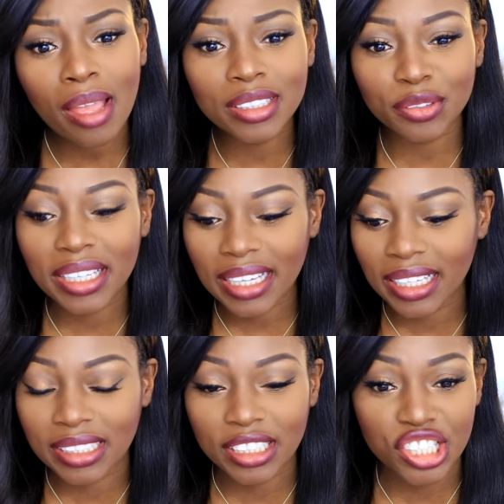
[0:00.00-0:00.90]
It's really
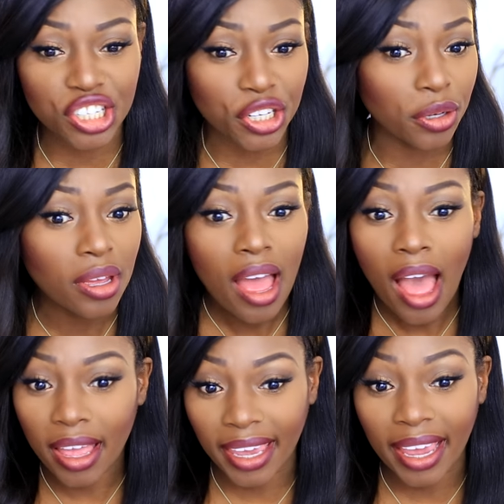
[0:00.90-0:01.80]
easy to do.
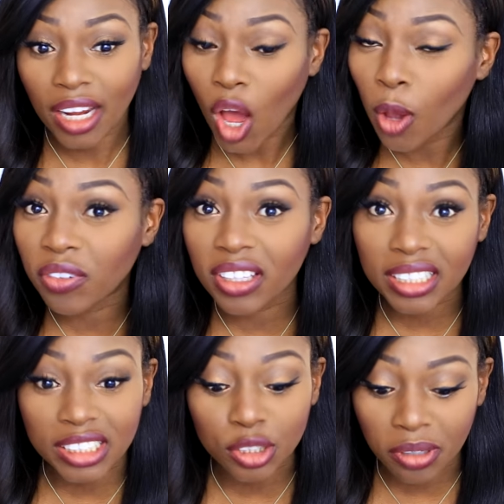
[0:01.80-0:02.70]
Again, hopefully
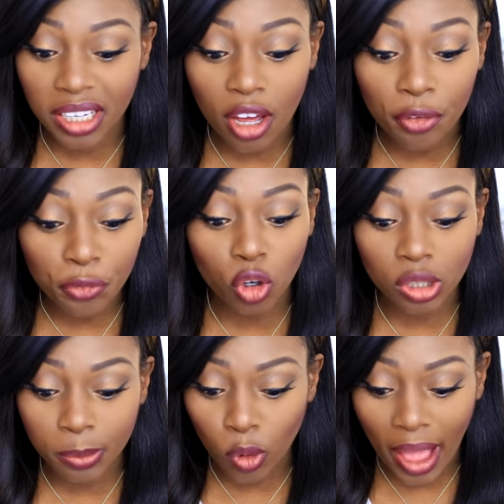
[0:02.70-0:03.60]
this is really
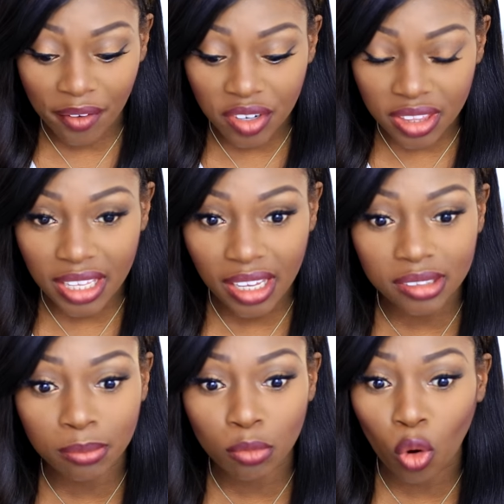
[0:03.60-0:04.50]
affordable. Everything
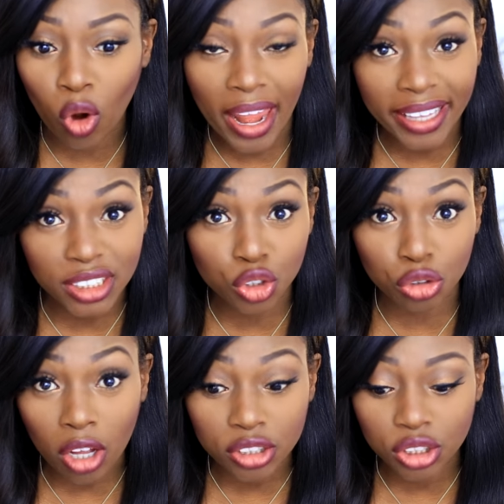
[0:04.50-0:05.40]
is more or less
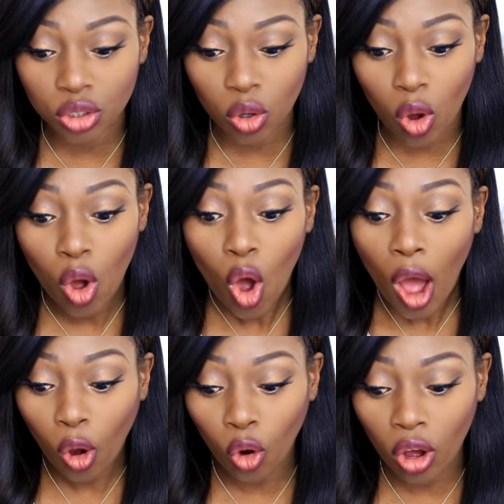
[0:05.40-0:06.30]
drugstore
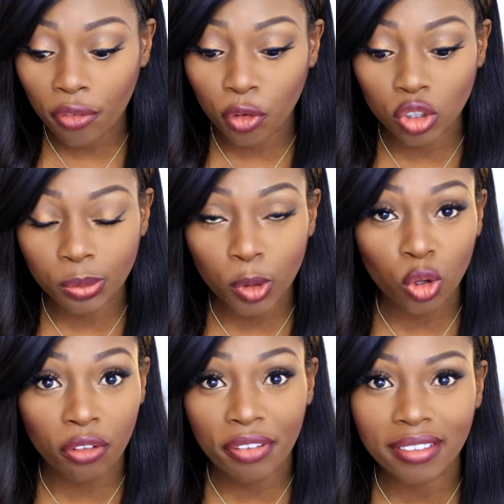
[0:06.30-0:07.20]
or
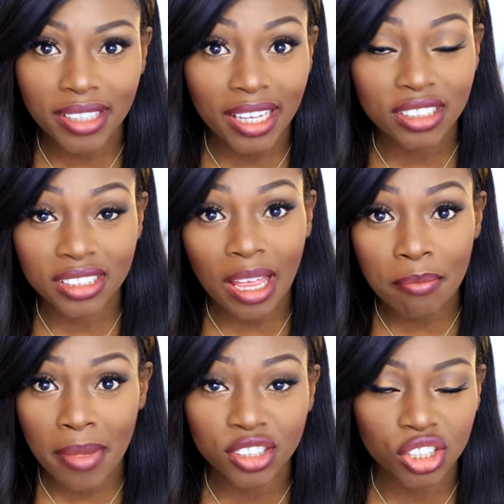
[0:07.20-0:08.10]
affordable. The foundations I
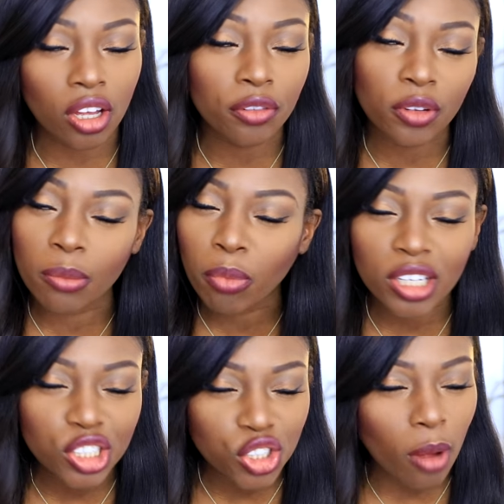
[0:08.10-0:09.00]
mentioned are from The
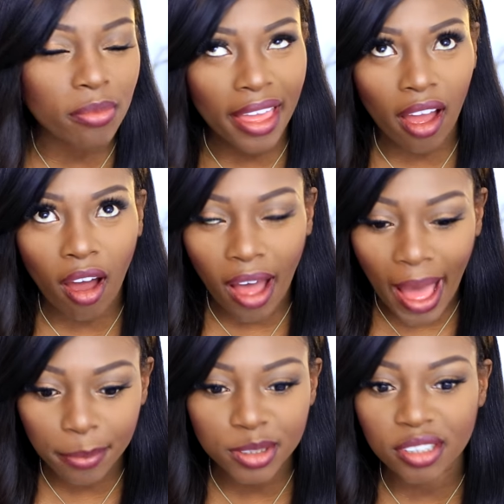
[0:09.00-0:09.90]
Body Shop. They are
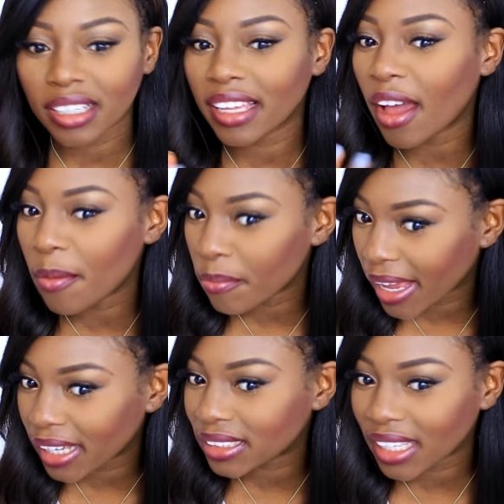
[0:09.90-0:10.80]
absolutely
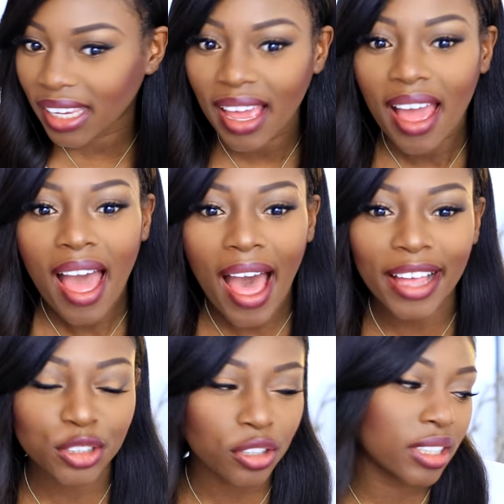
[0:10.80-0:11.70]
amazing.
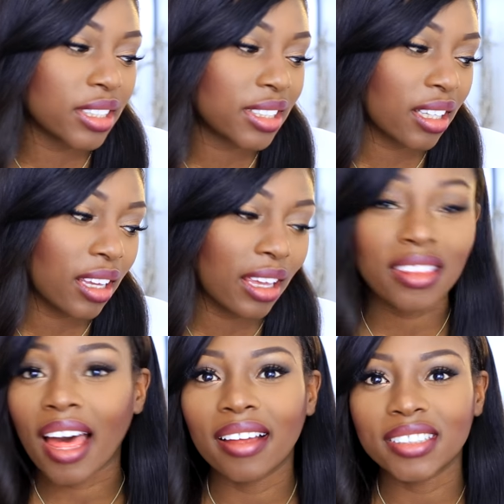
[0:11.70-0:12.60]
As you can see,
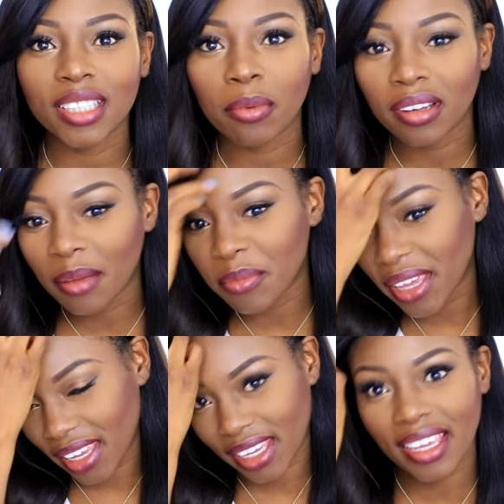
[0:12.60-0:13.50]
that someone like
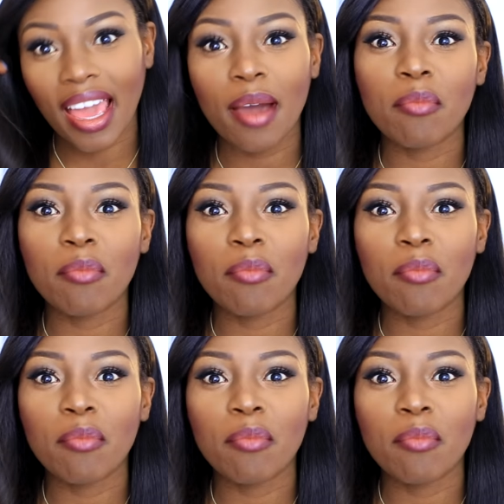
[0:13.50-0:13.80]
me can get